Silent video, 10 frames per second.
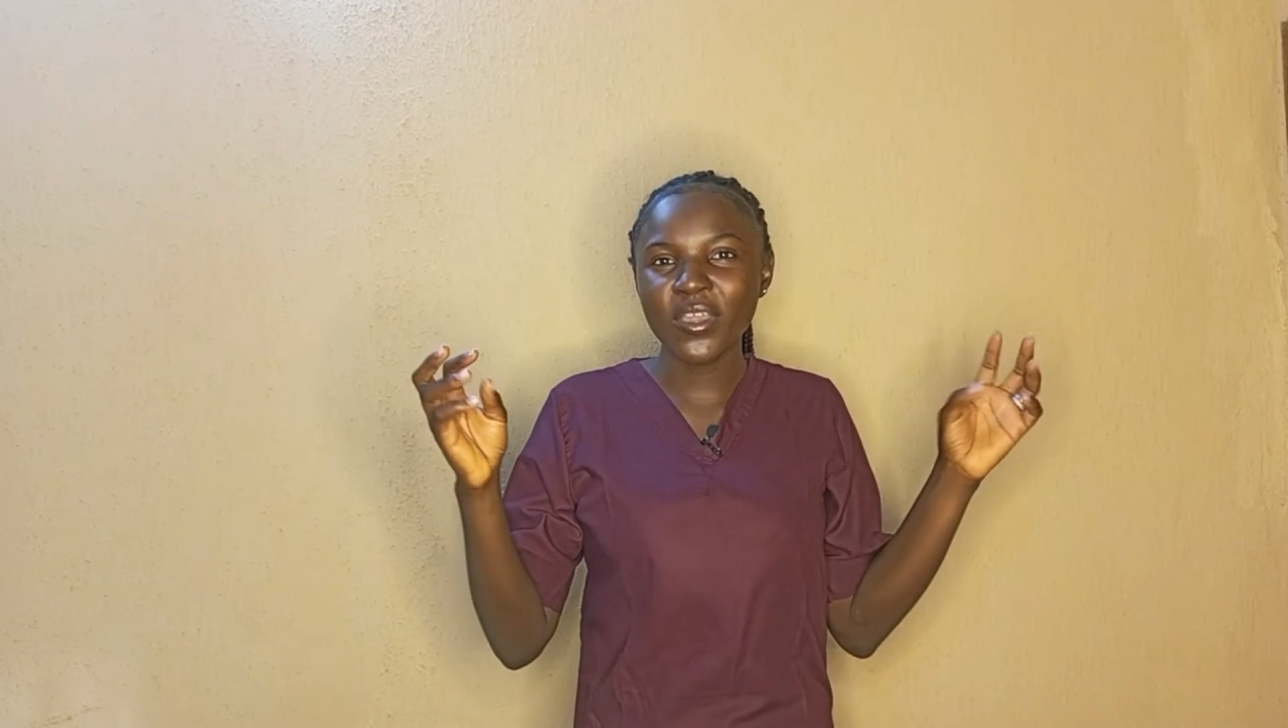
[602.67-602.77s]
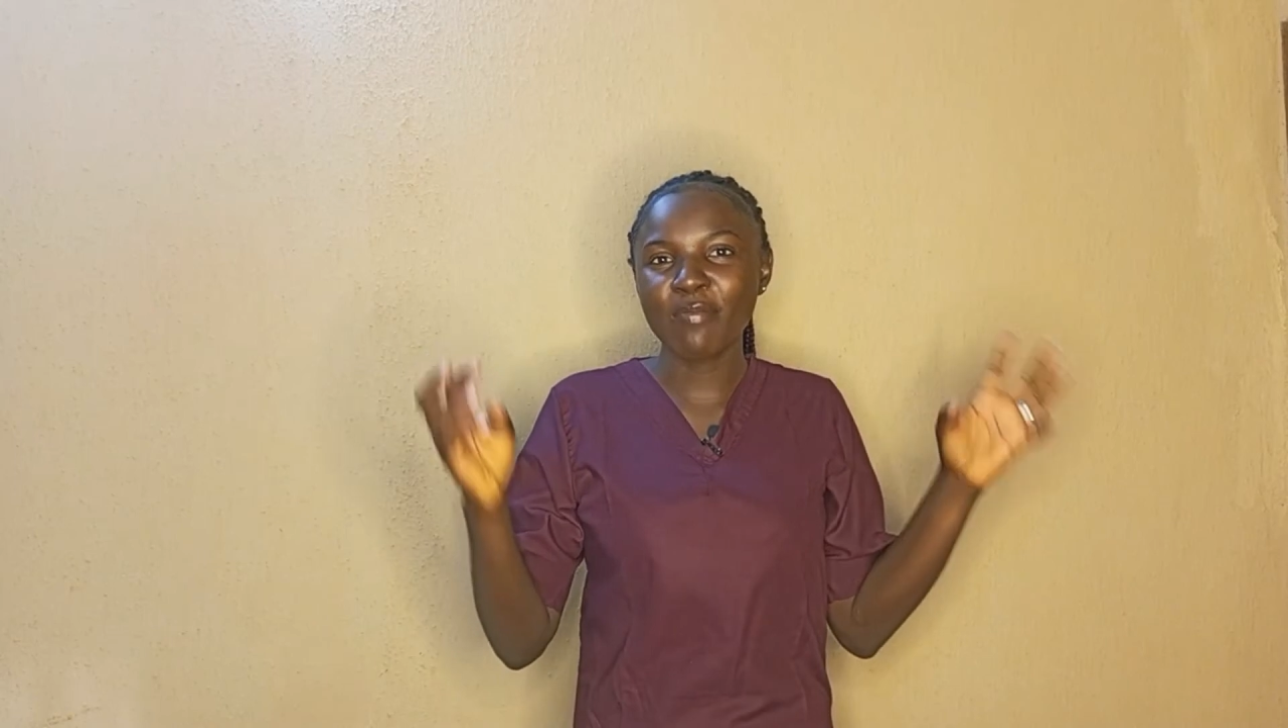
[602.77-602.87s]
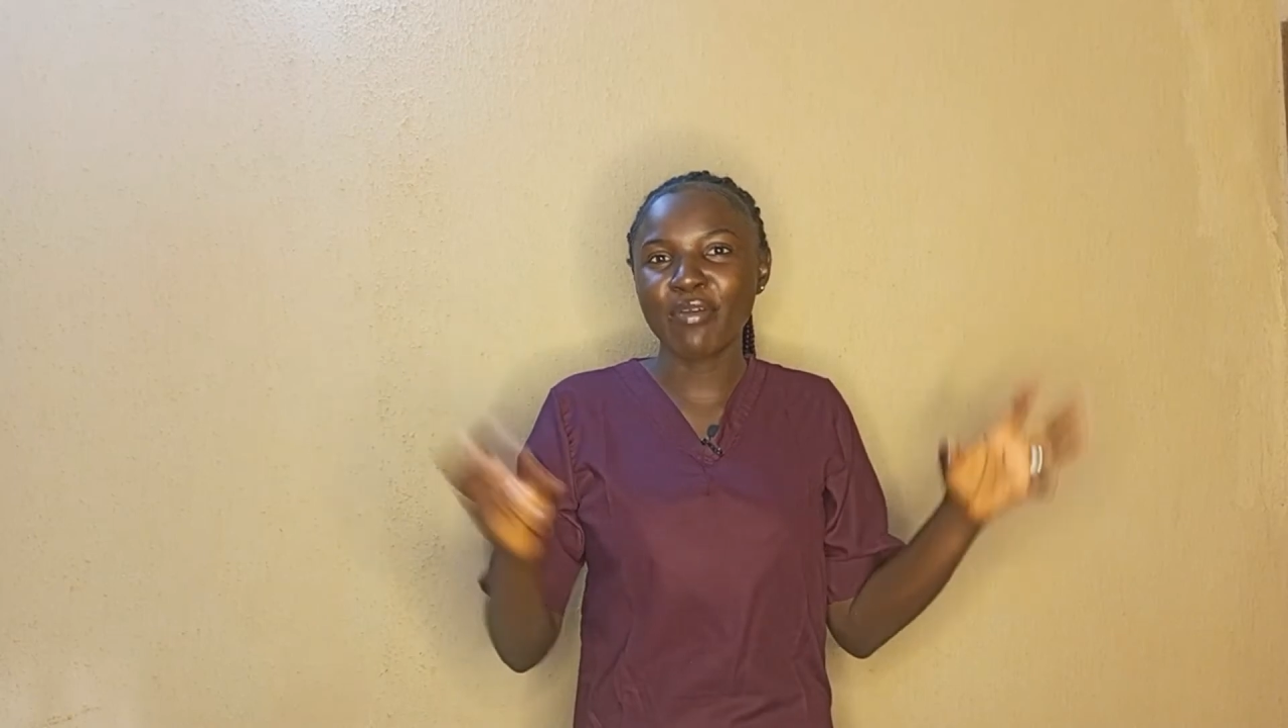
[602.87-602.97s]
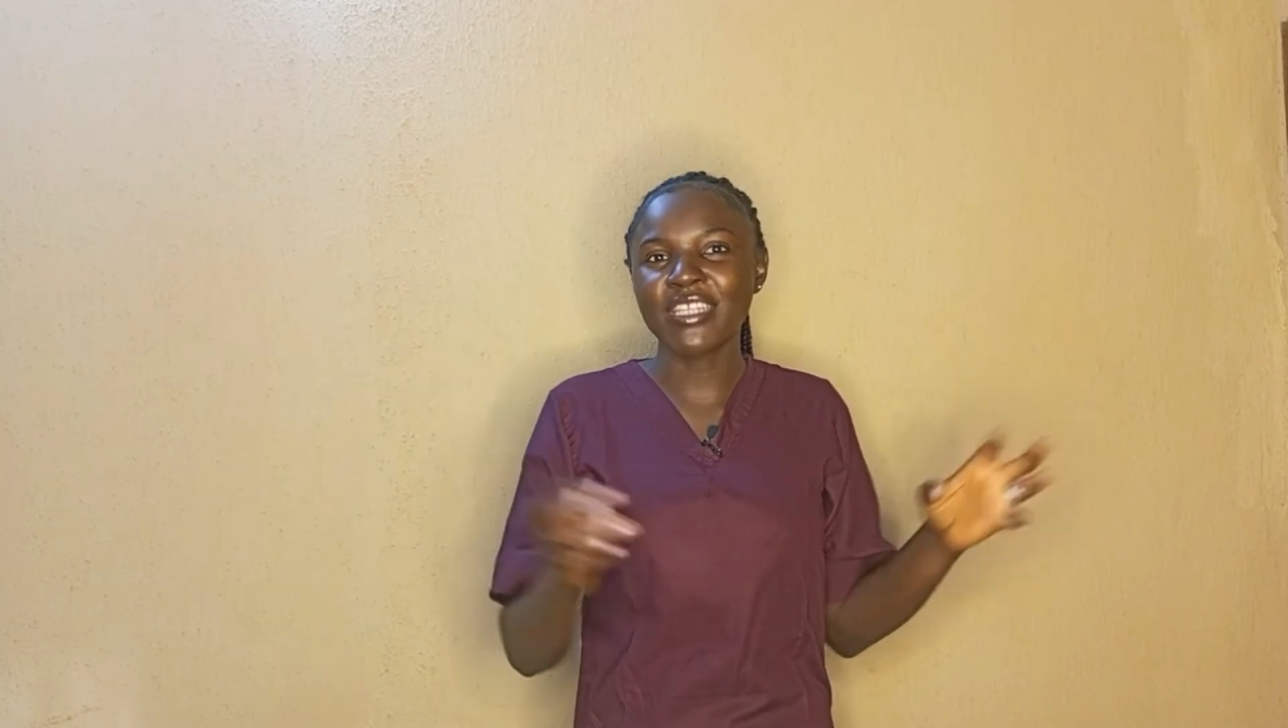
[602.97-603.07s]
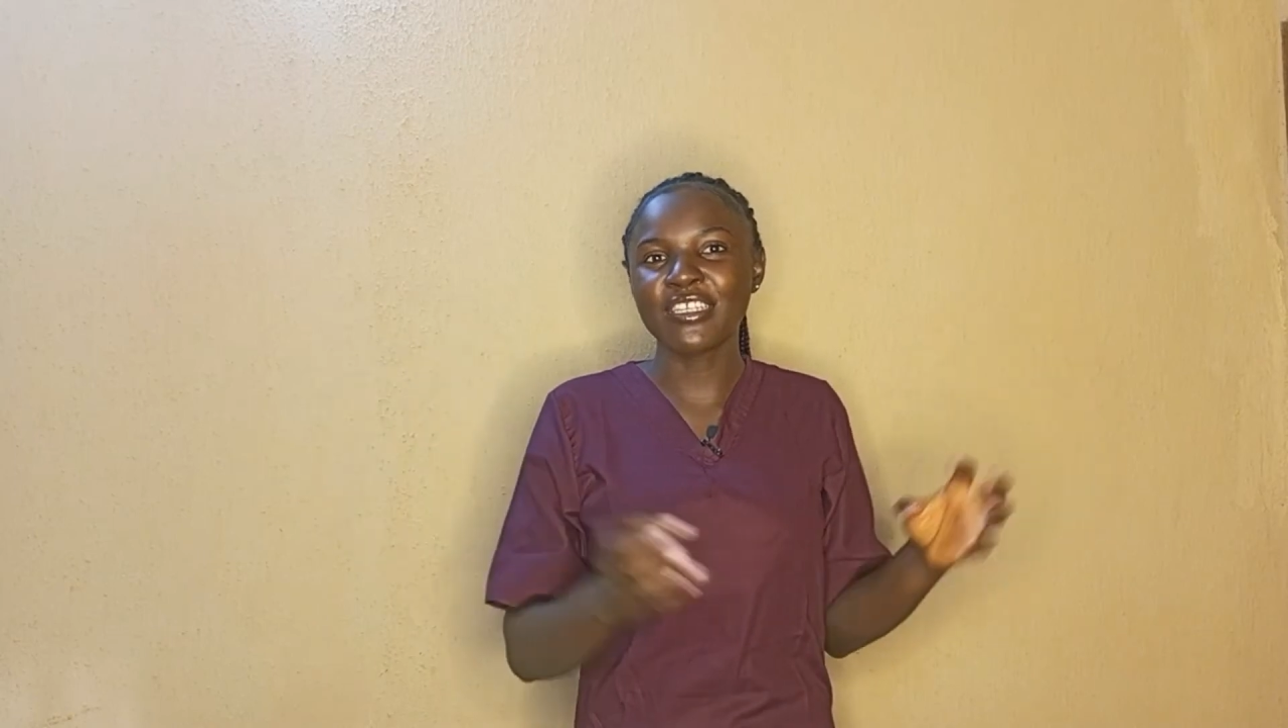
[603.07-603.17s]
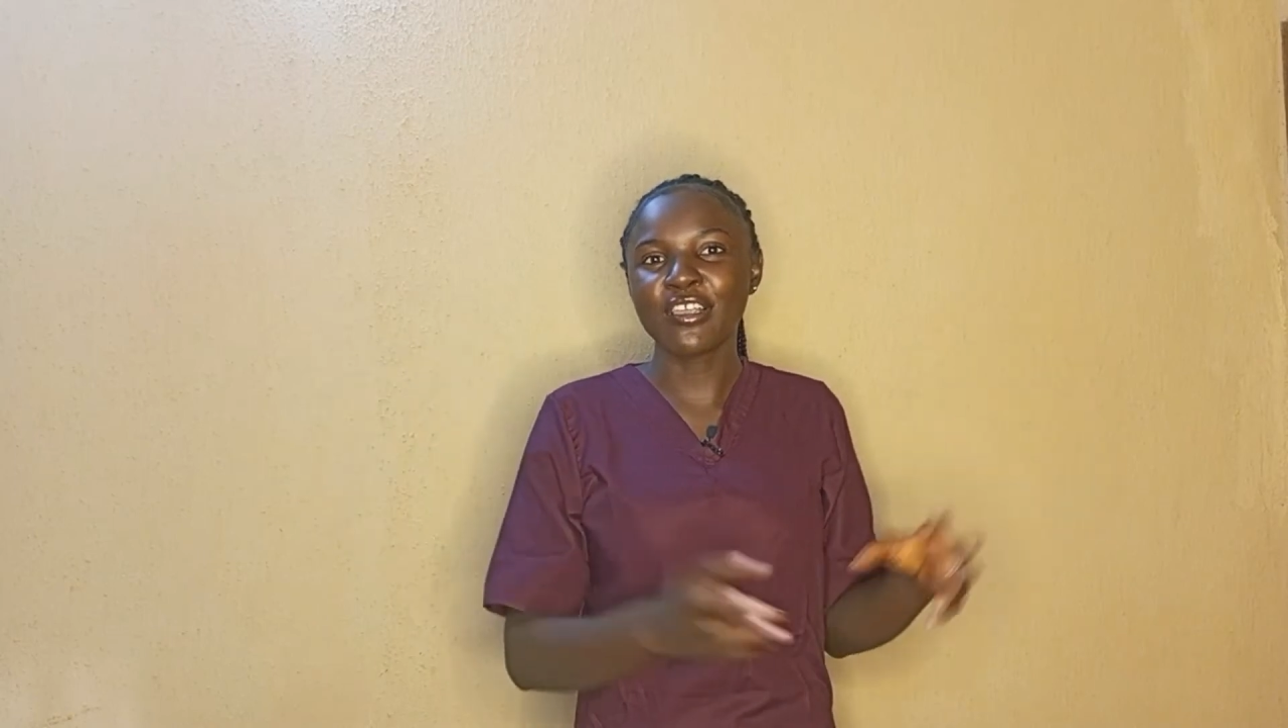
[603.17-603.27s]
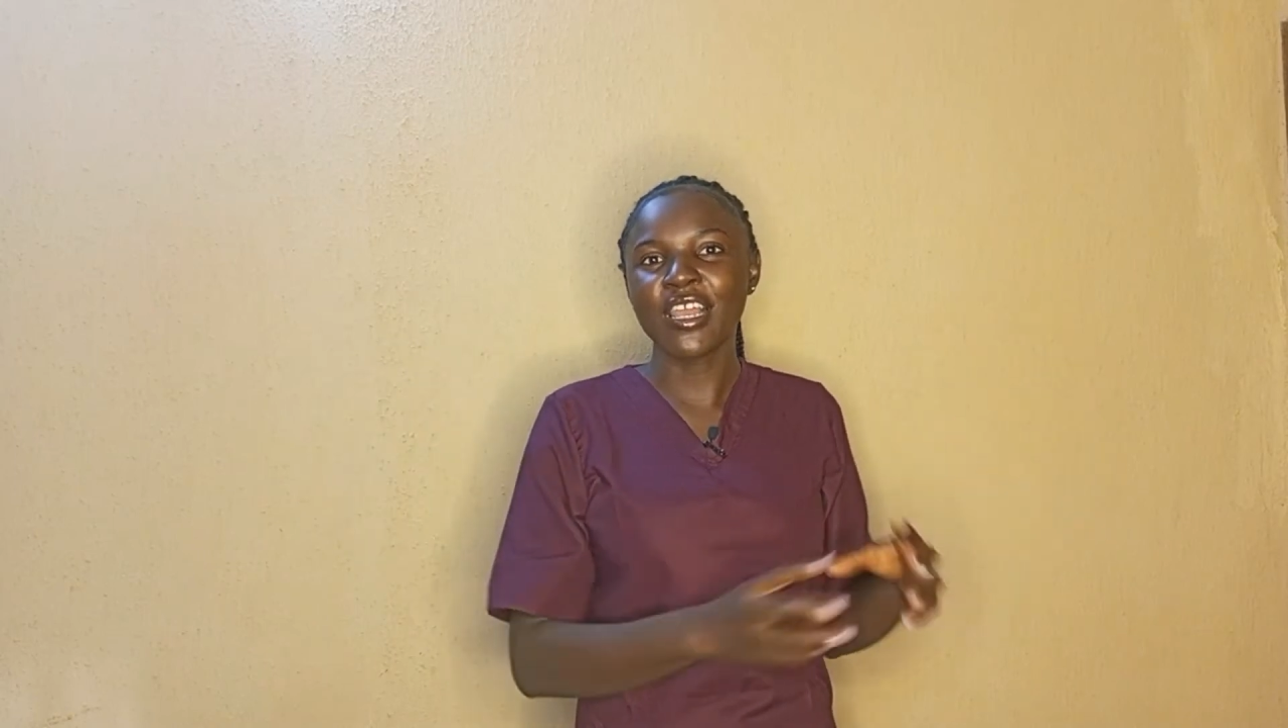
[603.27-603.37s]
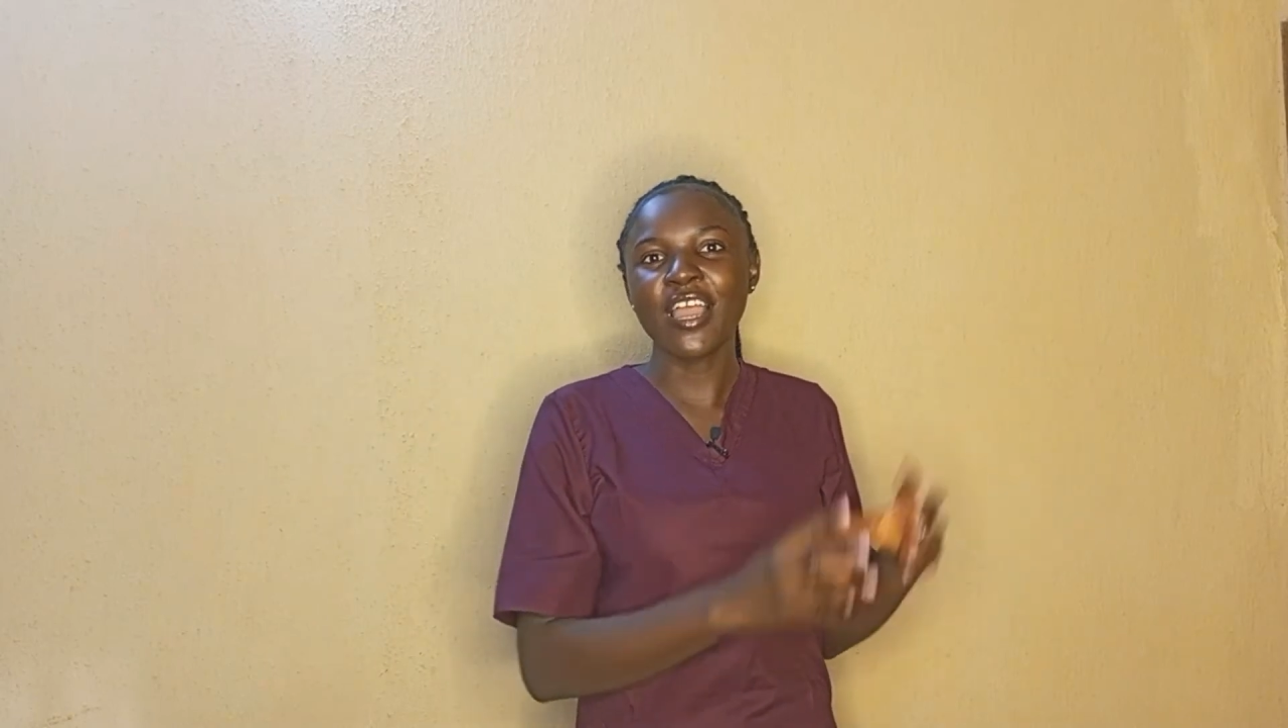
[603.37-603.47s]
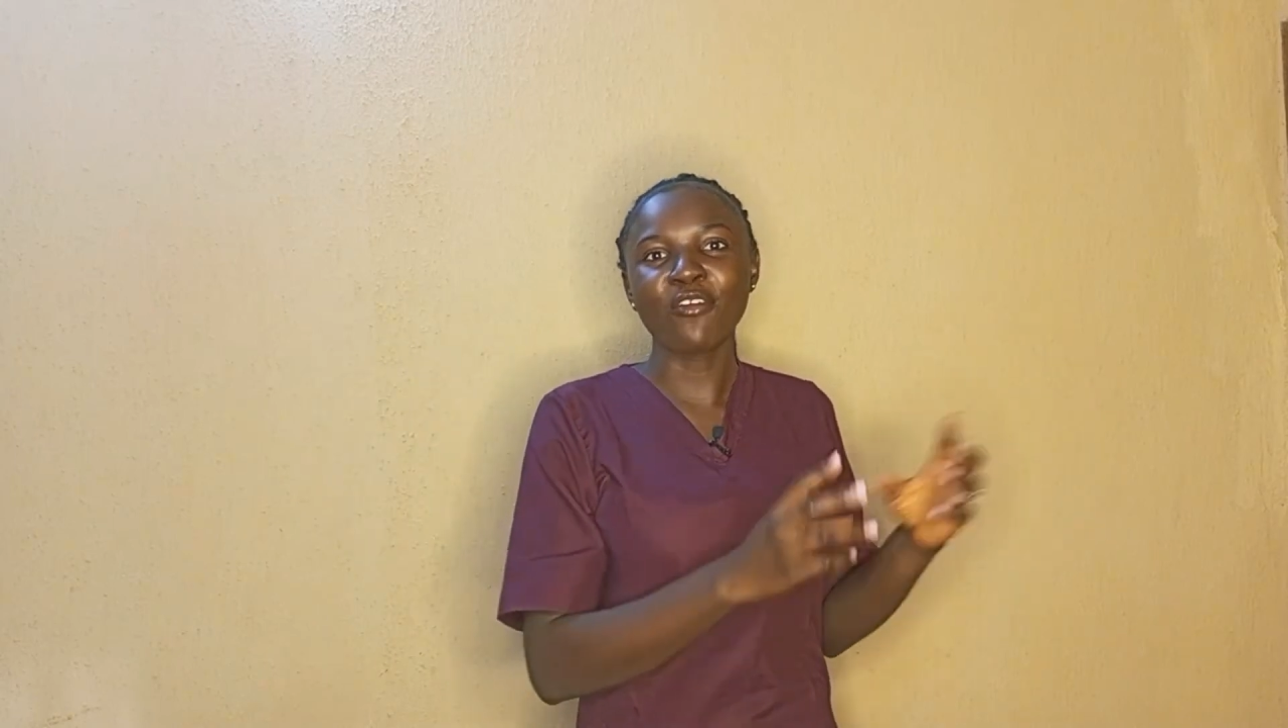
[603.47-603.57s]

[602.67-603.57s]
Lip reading: a particular